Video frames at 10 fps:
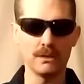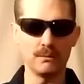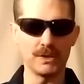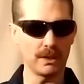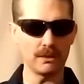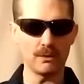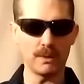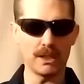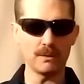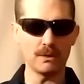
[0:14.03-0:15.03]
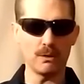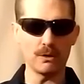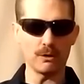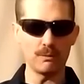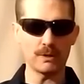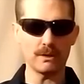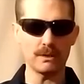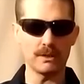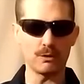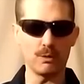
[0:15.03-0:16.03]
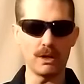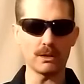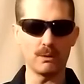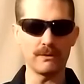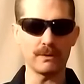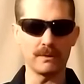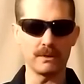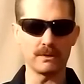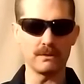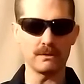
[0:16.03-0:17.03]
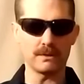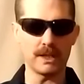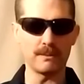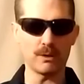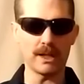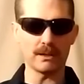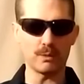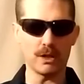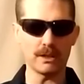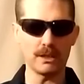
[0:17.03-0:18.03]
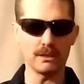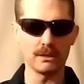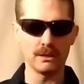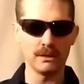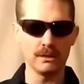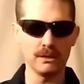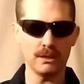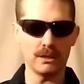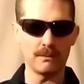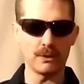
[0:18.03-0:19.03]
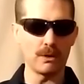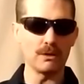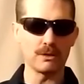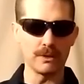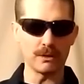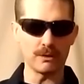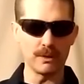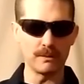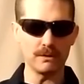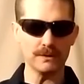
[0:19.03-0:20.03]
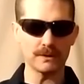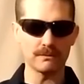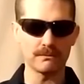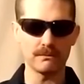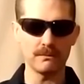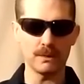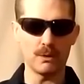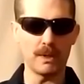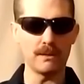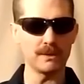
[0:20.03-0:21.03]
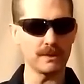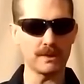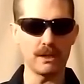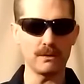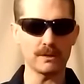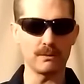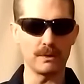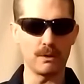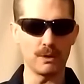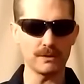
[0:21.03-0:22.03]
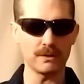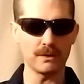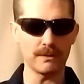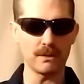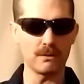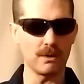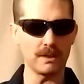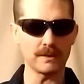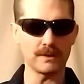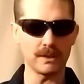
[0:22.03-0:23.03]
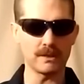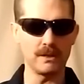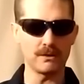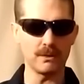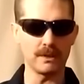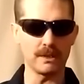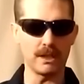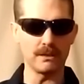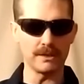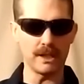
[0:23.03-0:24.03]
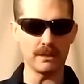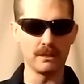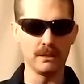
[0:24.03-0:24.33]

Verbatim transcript: Michelle Obama, or Oprah, and to walk away from the Democratic Party. Um, they're all career criminals. Obama is a terrorist with no birth certificate who caused a $16 trillion debt.